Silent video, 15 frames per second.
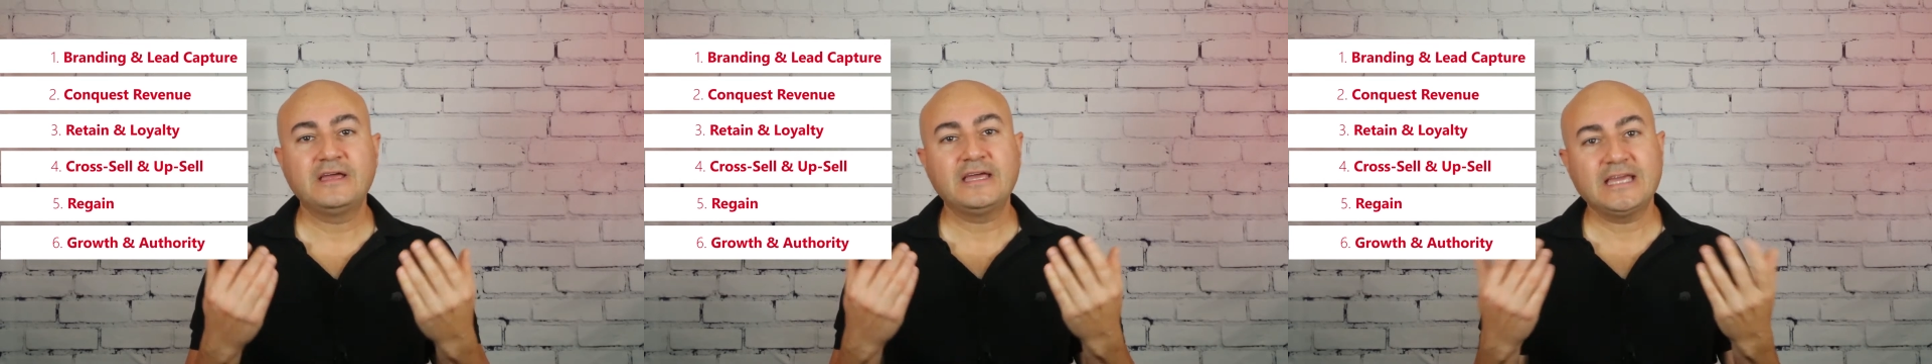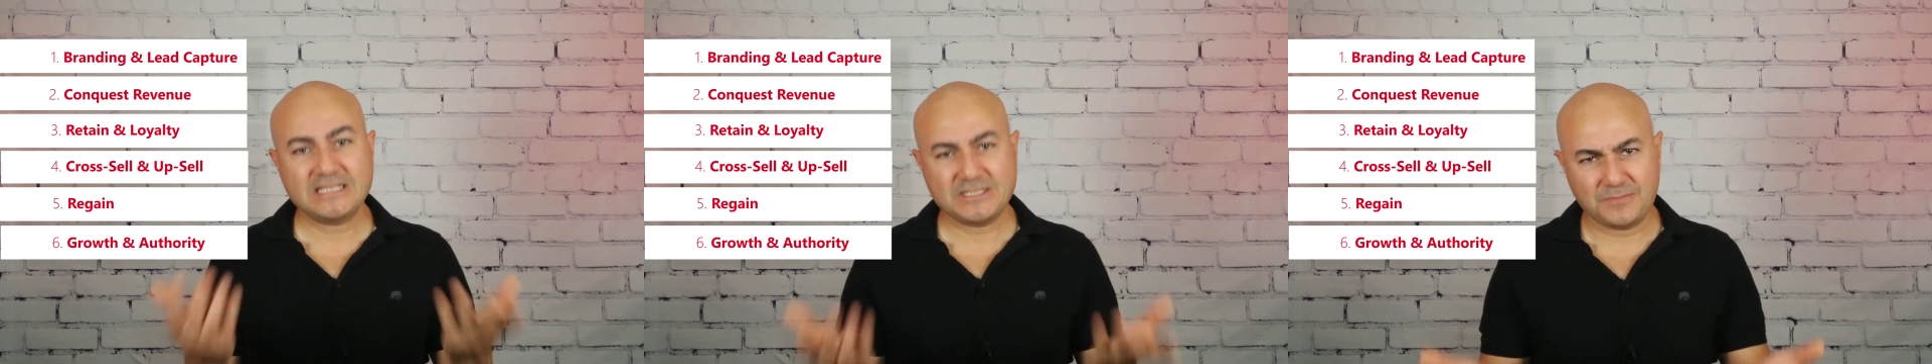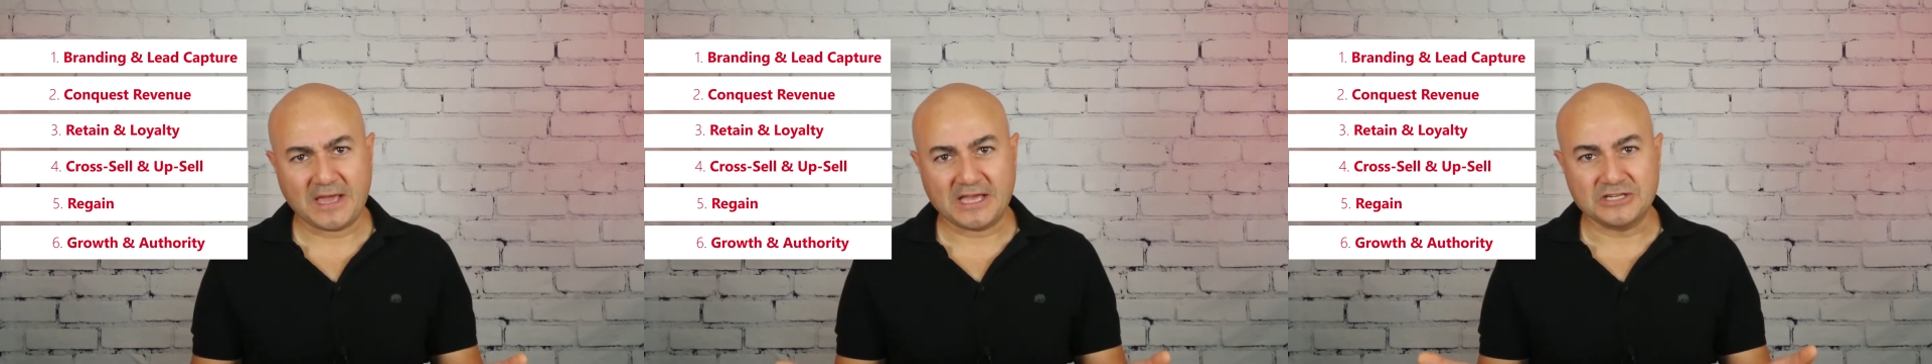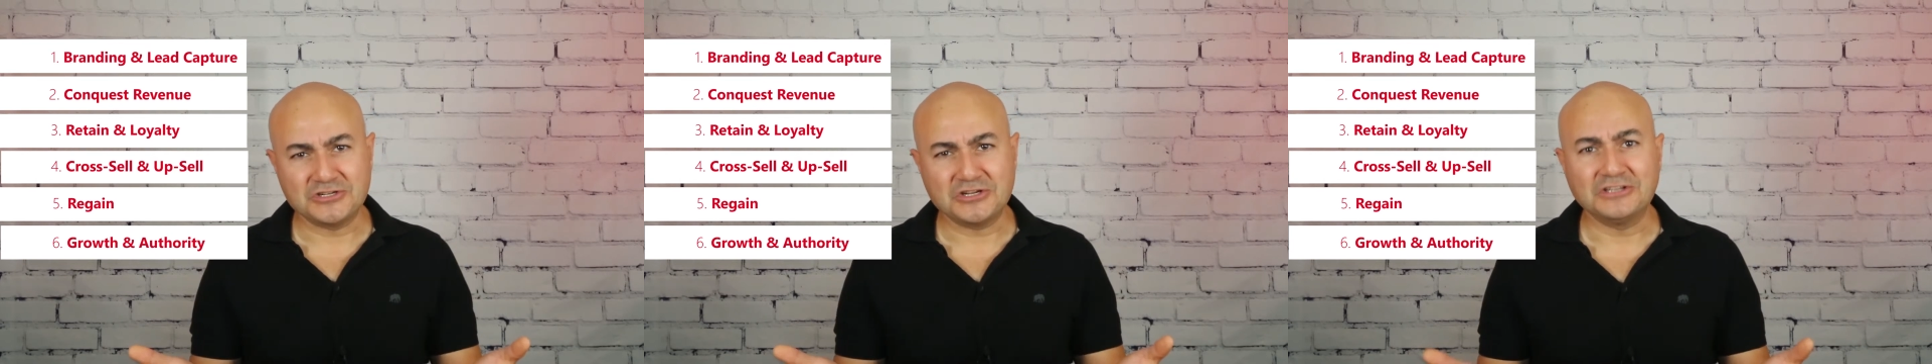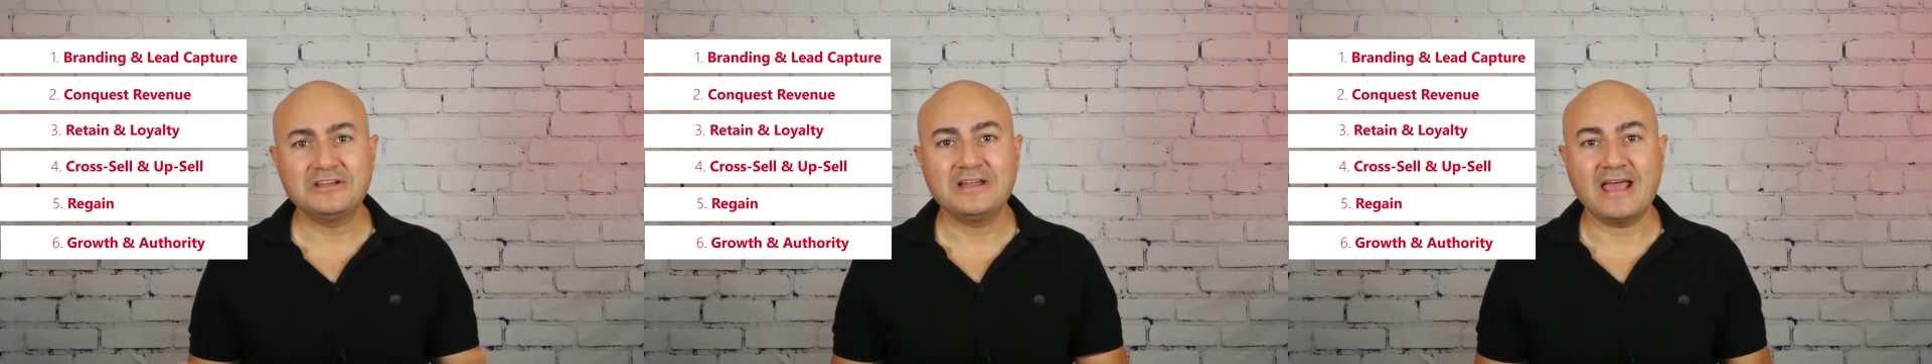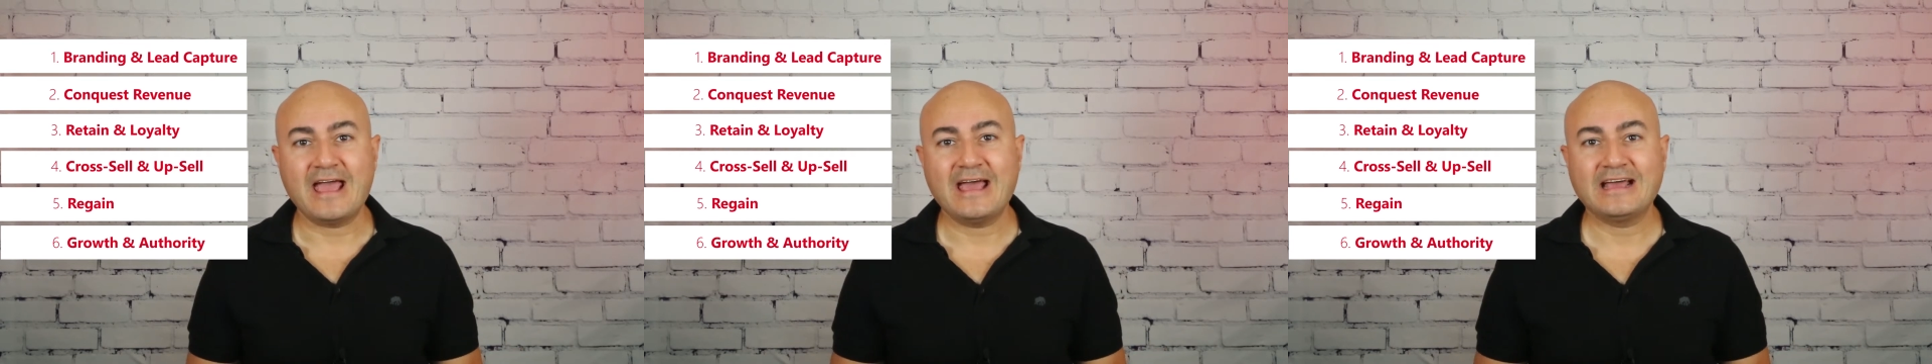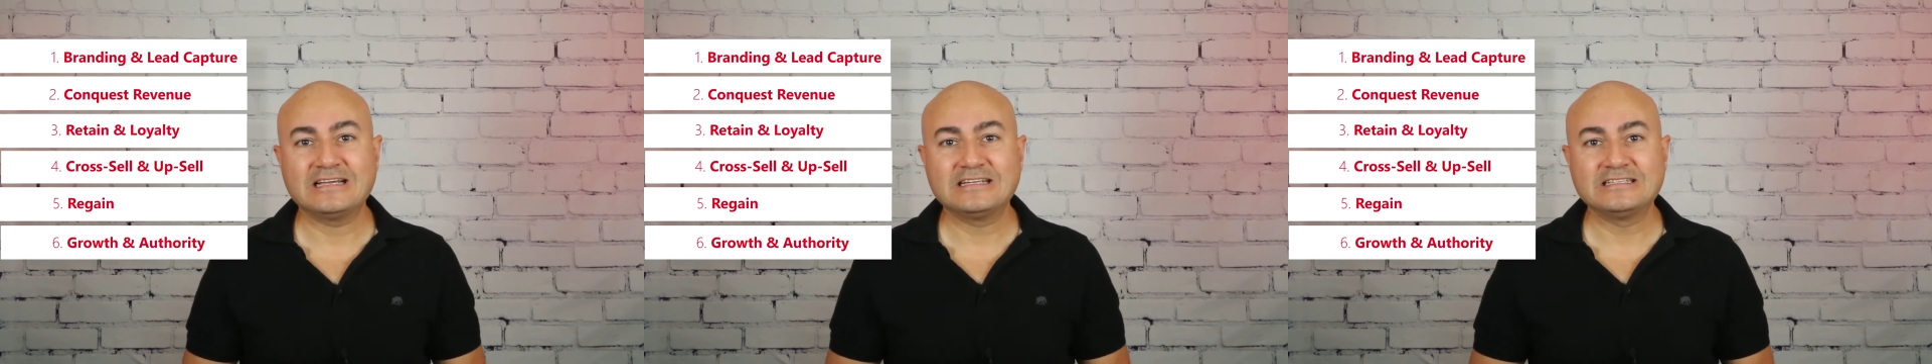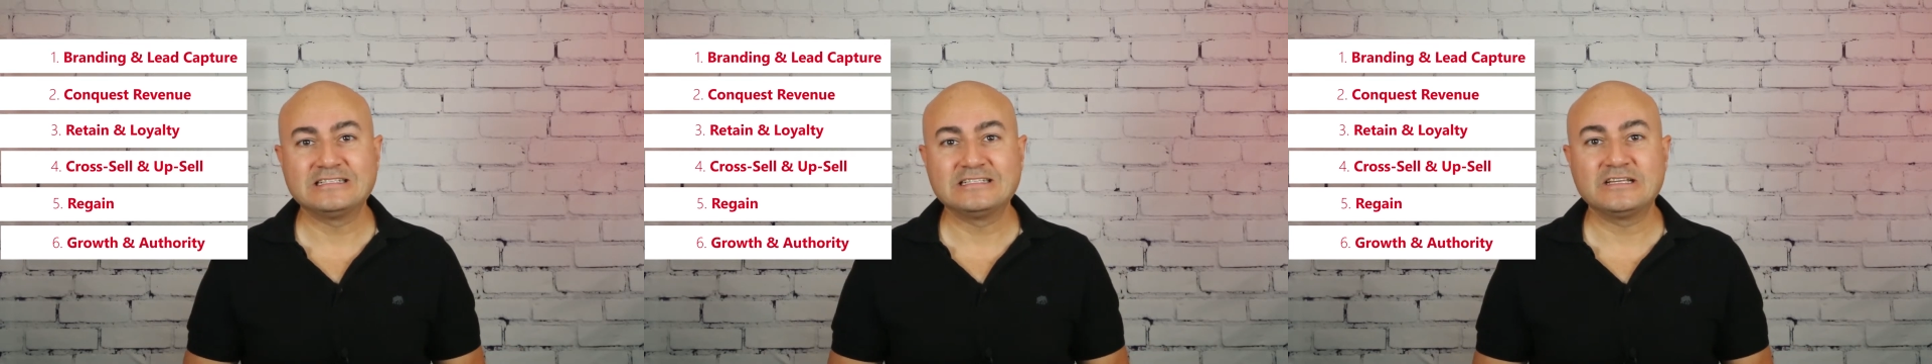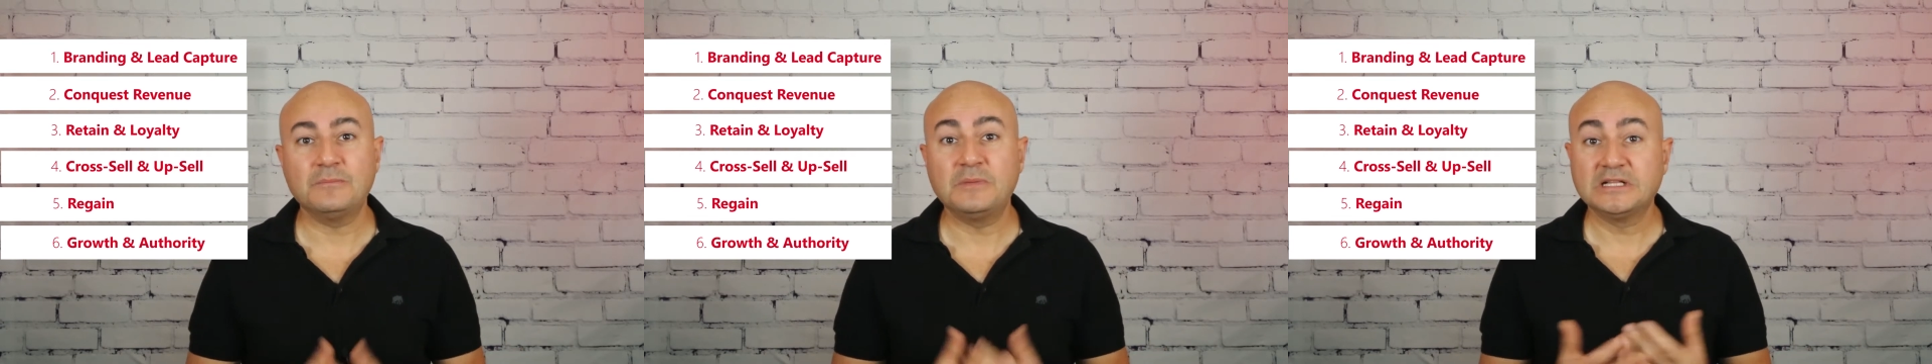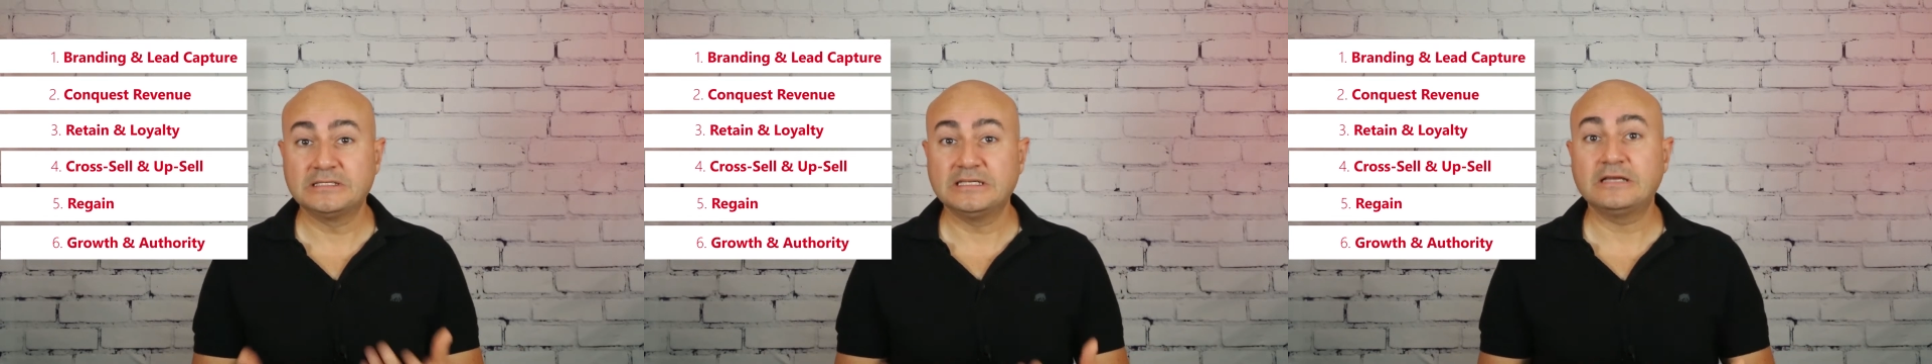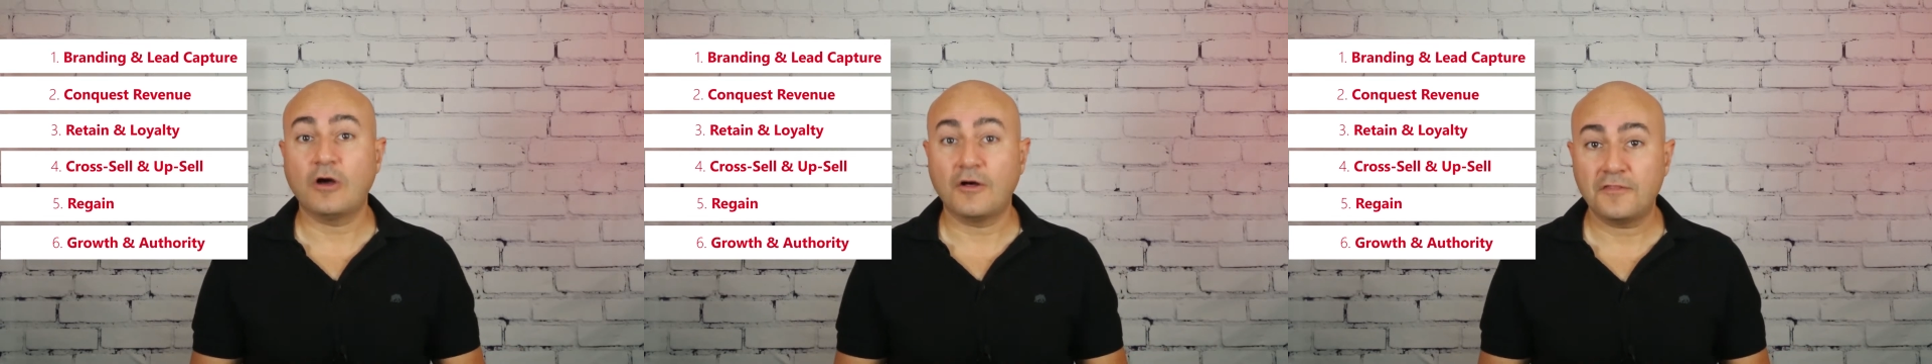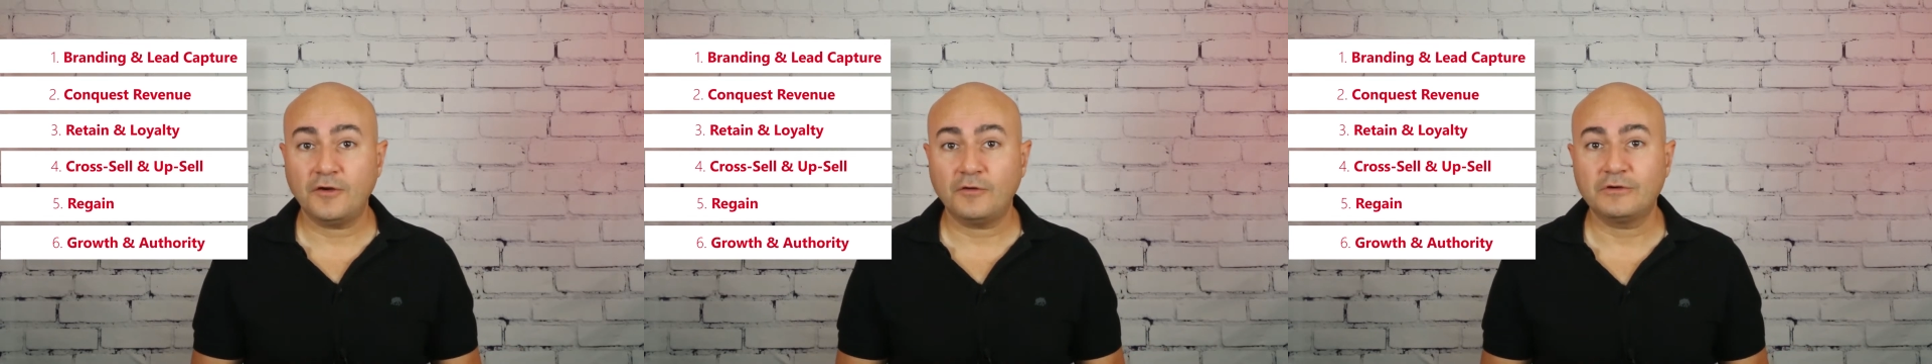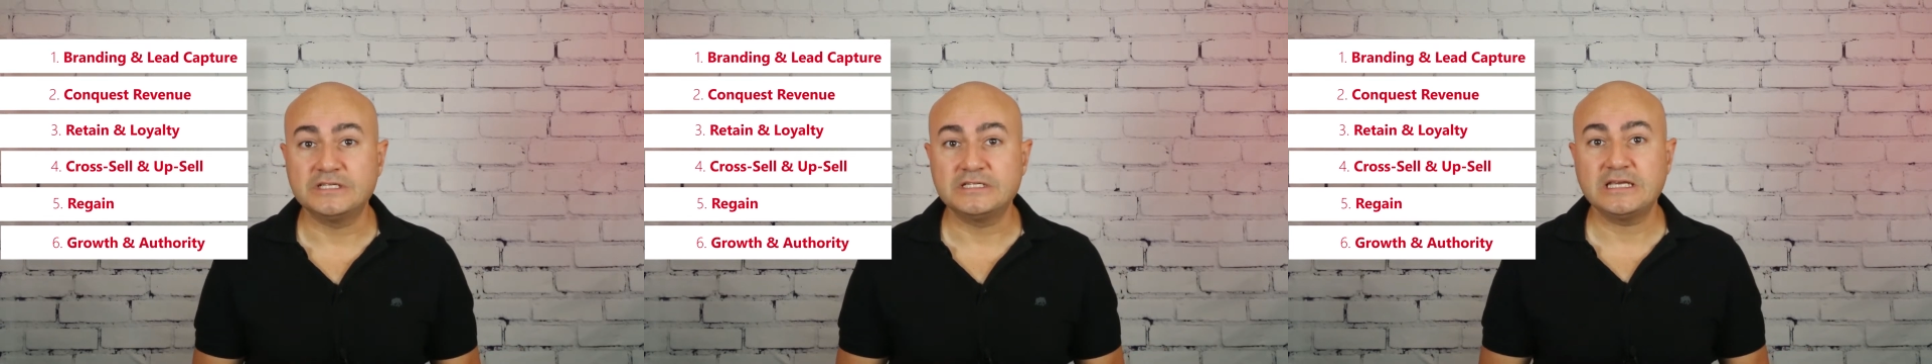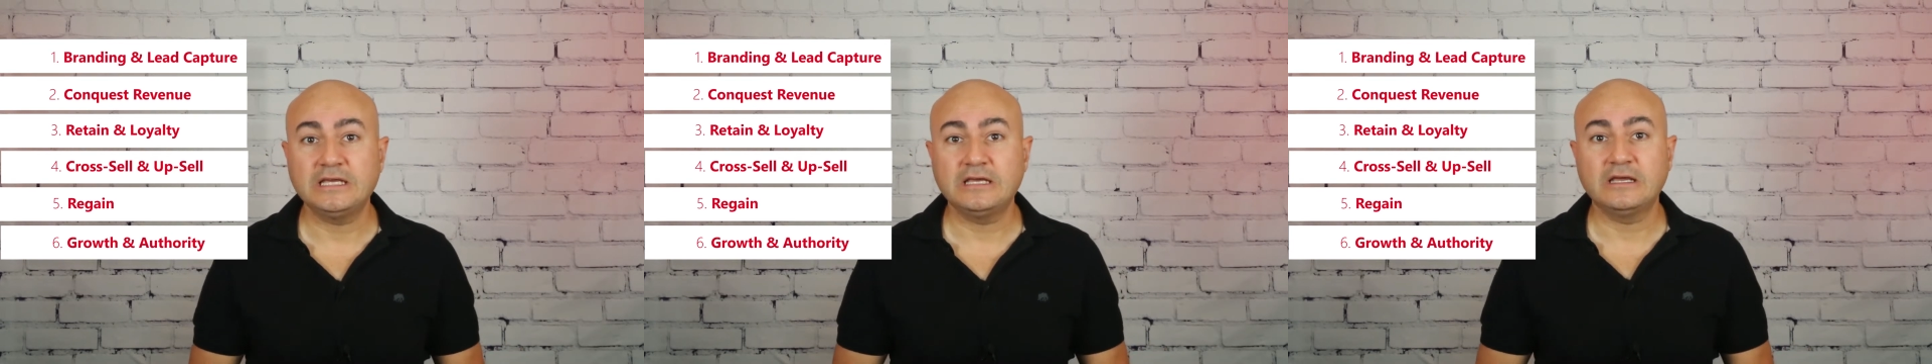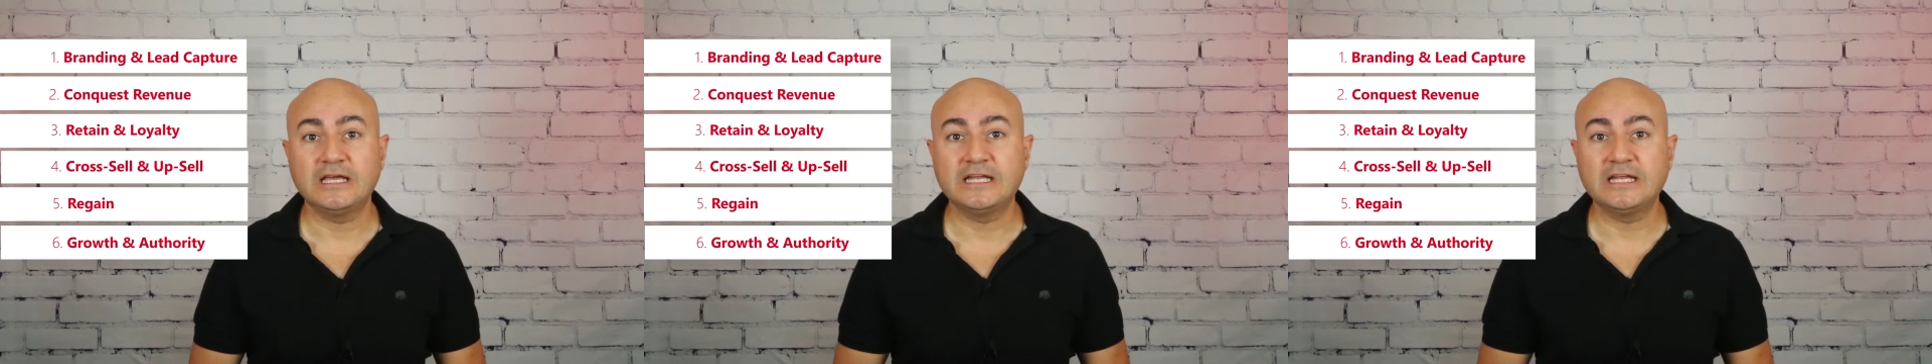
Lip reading: expansion and building authority